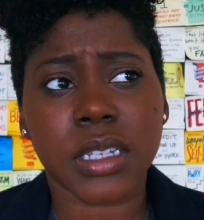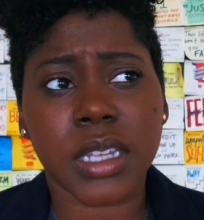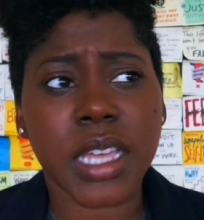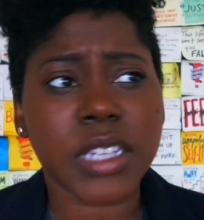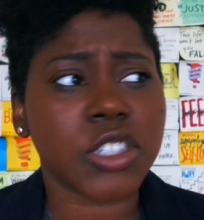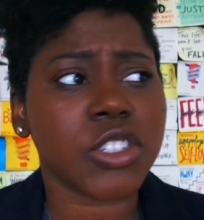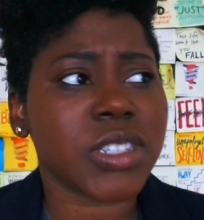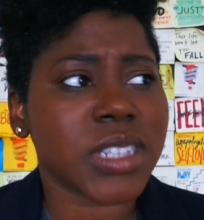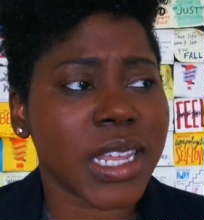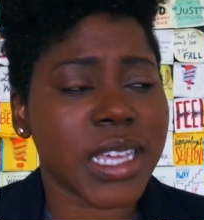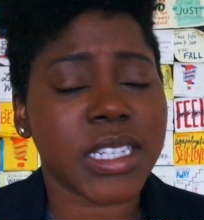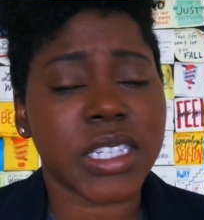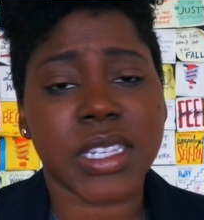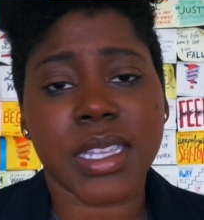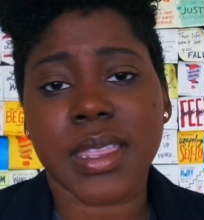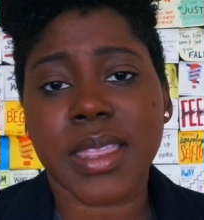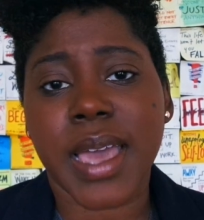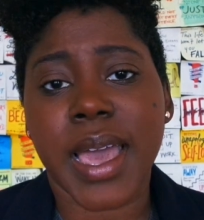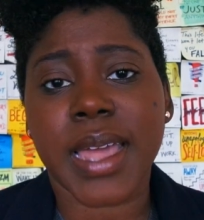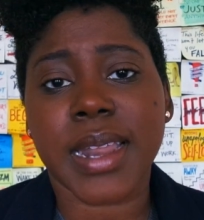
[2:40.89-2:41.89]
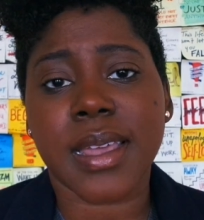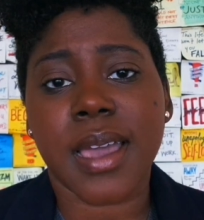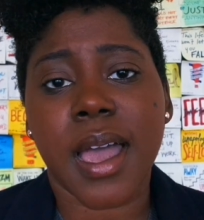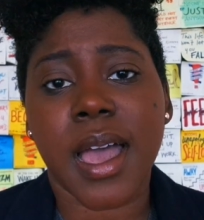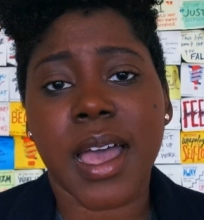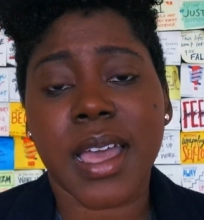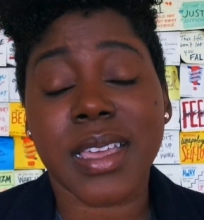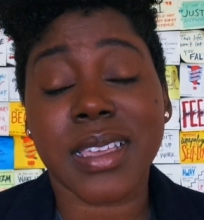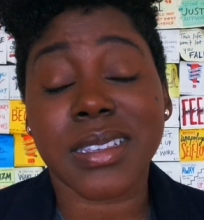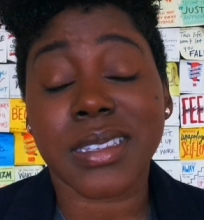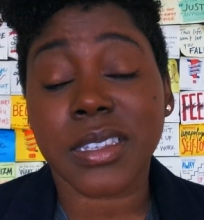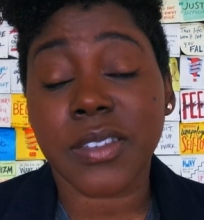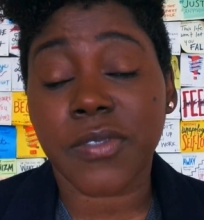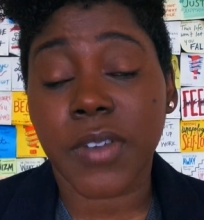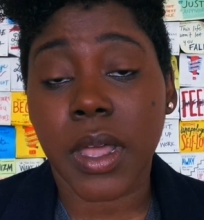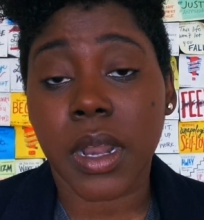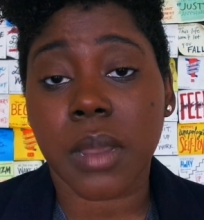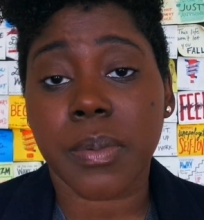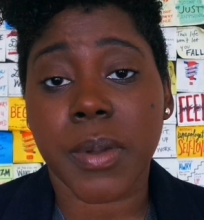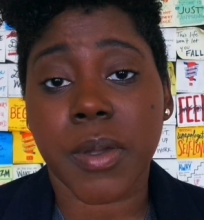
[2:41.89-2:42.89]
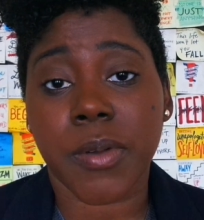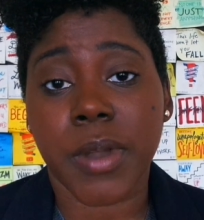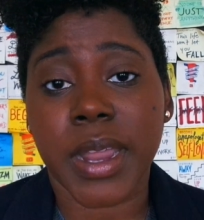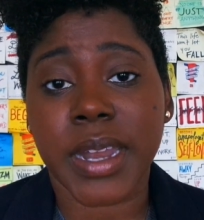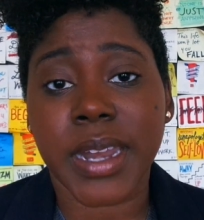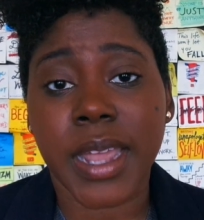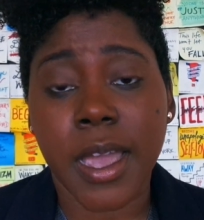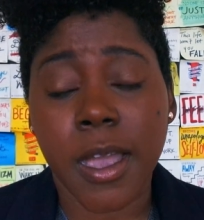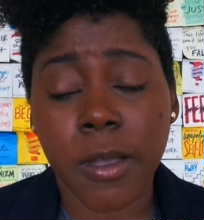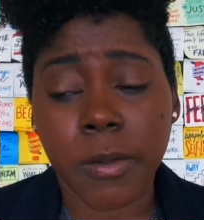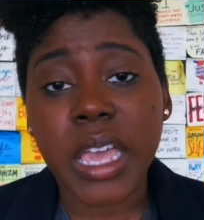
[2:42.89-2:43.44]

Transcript: legislation that uh, is developing right now.